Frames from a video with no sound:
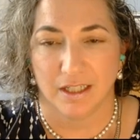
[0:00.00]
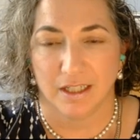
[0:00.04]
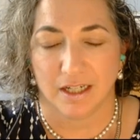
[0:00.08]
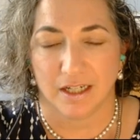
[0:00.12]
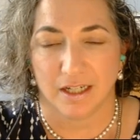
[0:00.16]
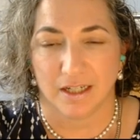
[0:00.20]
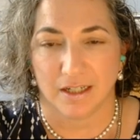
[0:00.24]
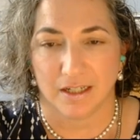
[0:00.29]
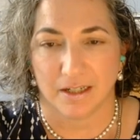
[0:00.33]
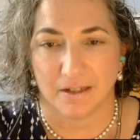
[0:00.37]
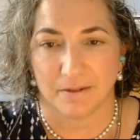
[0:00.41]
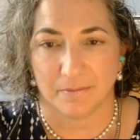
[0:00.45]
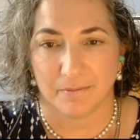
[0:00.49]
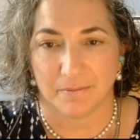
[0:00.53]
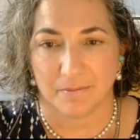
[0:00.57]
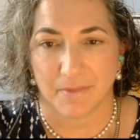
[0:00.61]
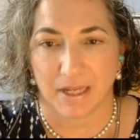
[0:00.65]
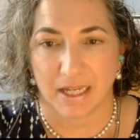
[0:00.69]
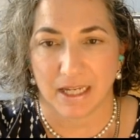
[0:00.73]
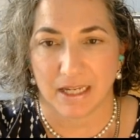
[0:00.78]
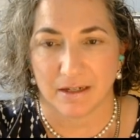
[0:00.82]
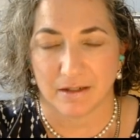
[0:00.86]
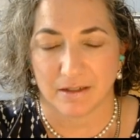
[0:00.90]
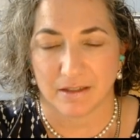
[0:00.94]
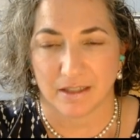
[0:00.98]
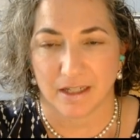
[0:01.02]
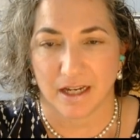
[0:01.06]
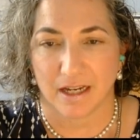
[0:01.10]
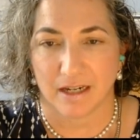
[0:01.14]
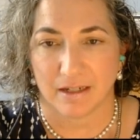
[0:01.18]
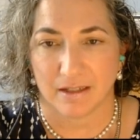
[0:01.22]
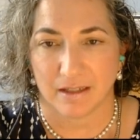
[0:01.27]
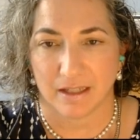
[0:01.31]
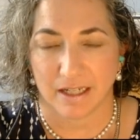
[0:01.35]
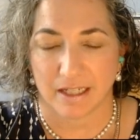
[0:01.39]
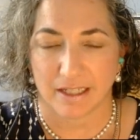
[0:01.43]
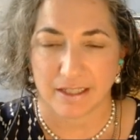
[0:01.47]
and kind
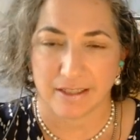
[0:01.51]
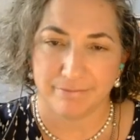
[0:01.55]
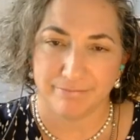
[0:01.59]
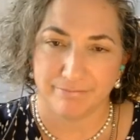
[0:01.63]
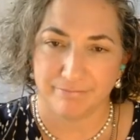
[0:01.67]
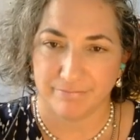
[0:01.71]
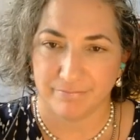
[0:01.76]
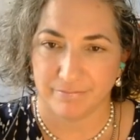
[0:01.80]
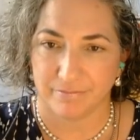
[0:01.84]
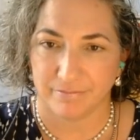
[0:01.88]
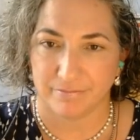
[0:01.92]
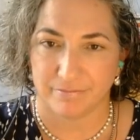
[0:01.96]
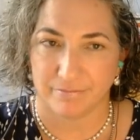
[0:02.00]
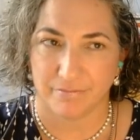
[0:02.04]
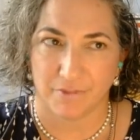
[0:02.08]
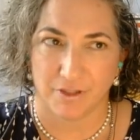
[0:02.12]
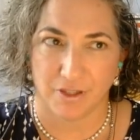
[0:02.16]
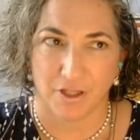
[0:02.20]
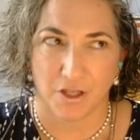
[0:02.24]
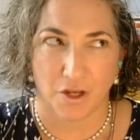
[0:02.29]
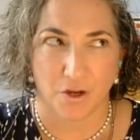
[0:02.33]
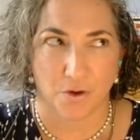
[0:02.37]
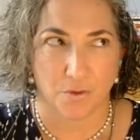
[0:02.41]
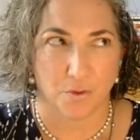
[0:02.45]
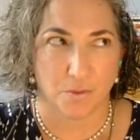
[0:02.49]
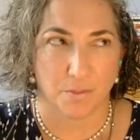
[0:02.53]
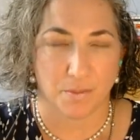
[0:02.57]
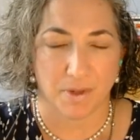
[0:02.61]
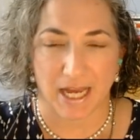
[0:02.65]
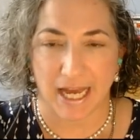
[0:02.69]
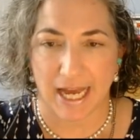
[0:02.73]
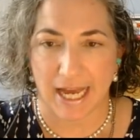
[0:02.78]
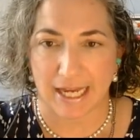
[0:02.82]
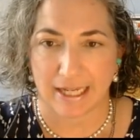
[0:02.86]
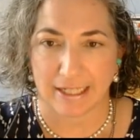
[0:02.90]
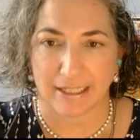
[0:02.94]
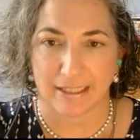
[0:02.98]
of like low
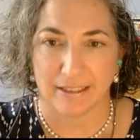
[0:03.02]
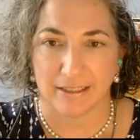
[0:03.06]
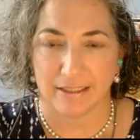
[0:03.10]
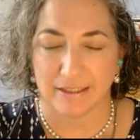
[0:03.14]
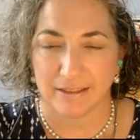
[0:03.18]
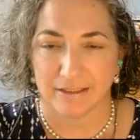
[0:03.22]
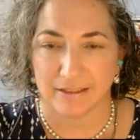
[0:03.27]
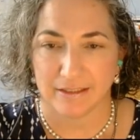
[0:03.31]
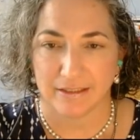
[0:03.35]
back,